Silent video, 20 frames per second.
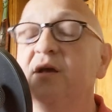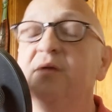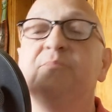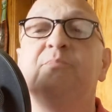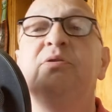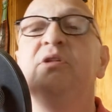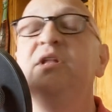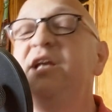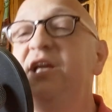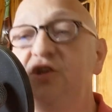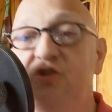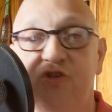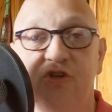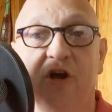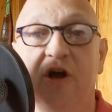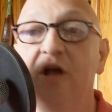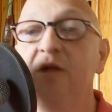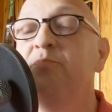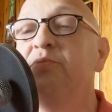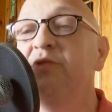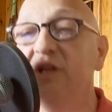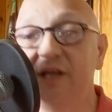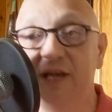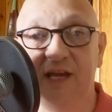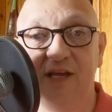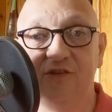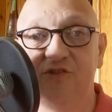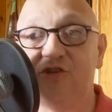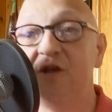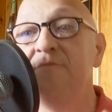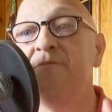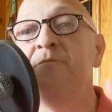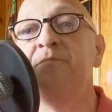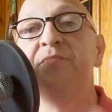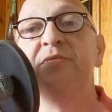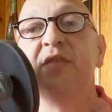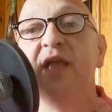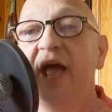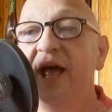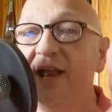Please, Sean, please.
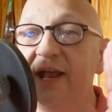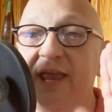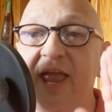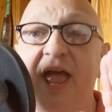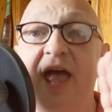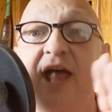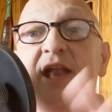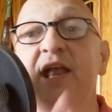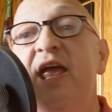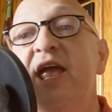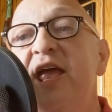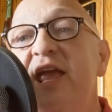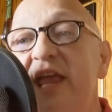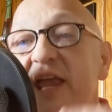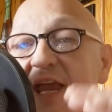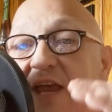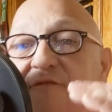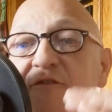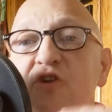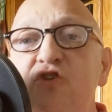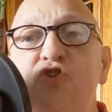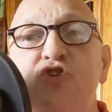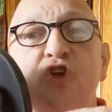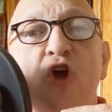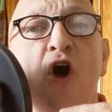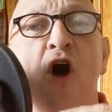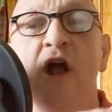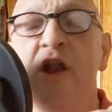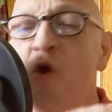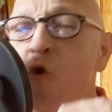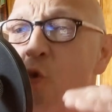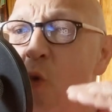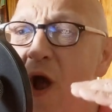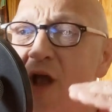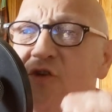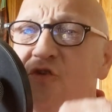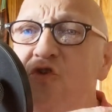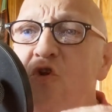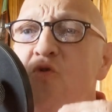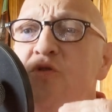And again, even Sean, who I
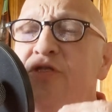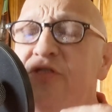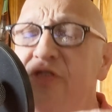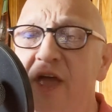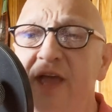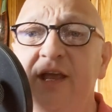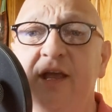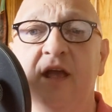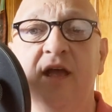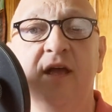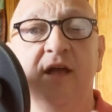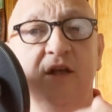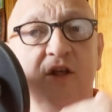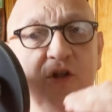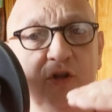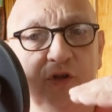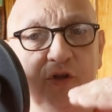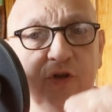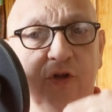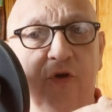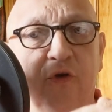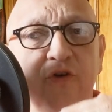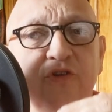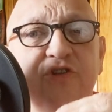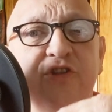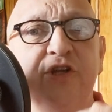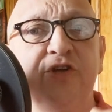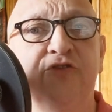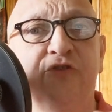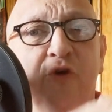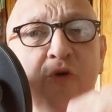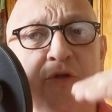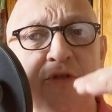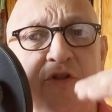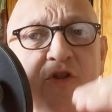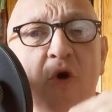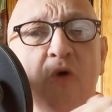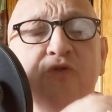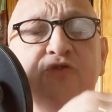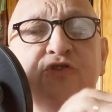do think learns the truth,
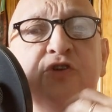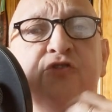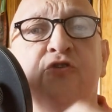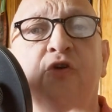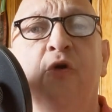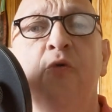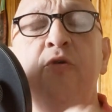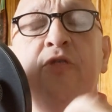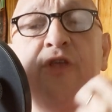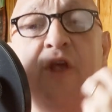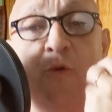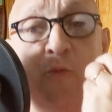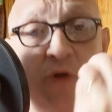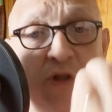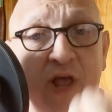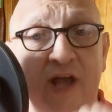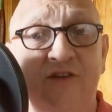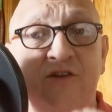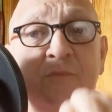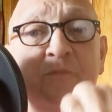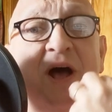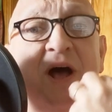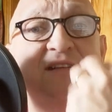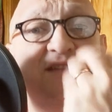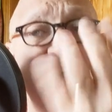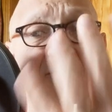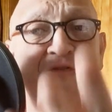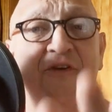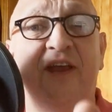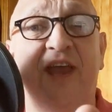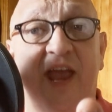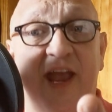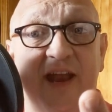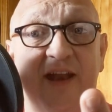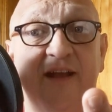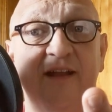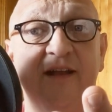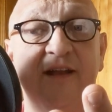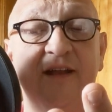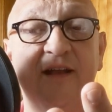knows the truth, and would like to pontificate
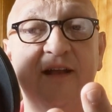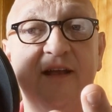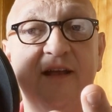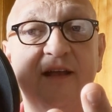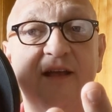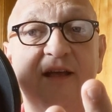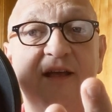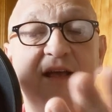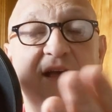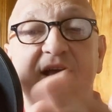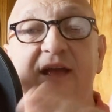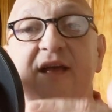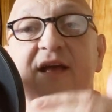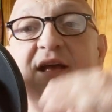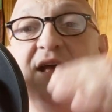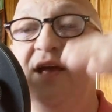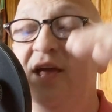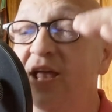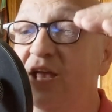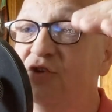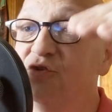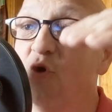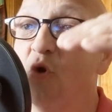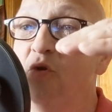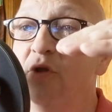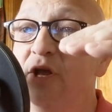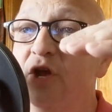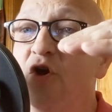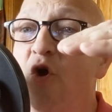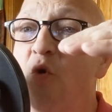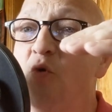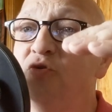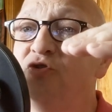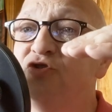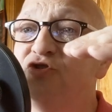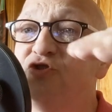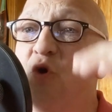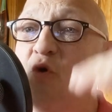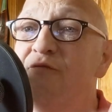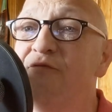it, he's only goes
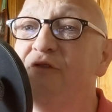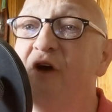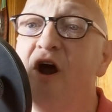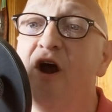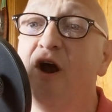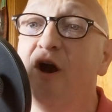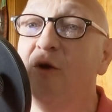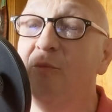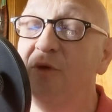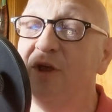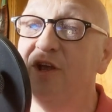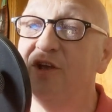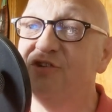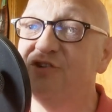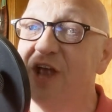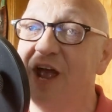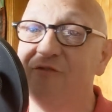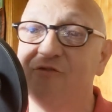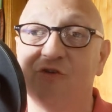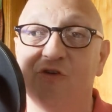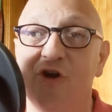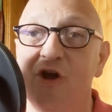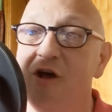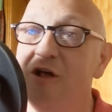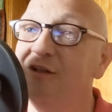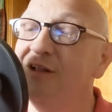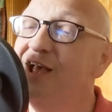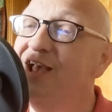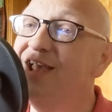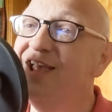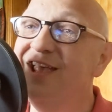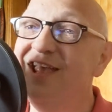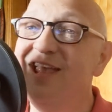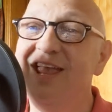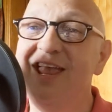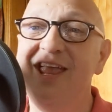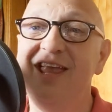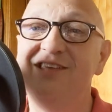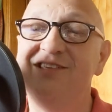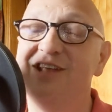so far because, after all,
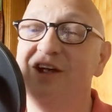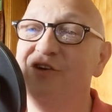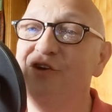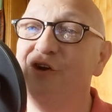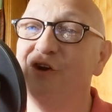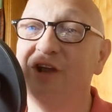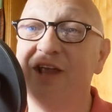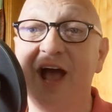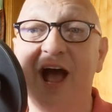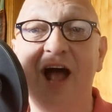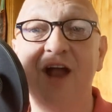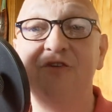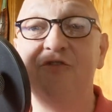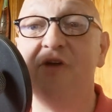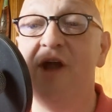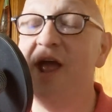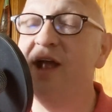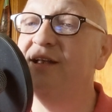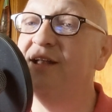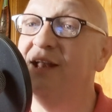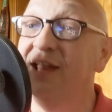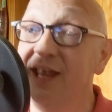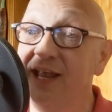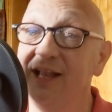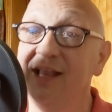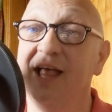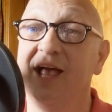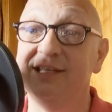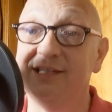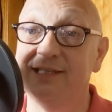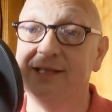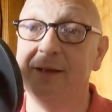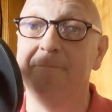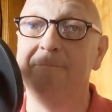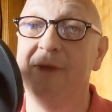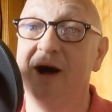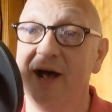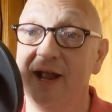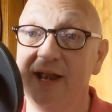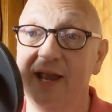he's under contract and he likes the
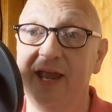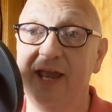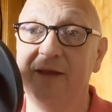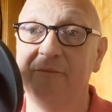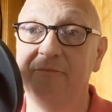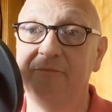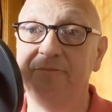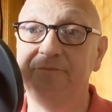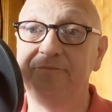money.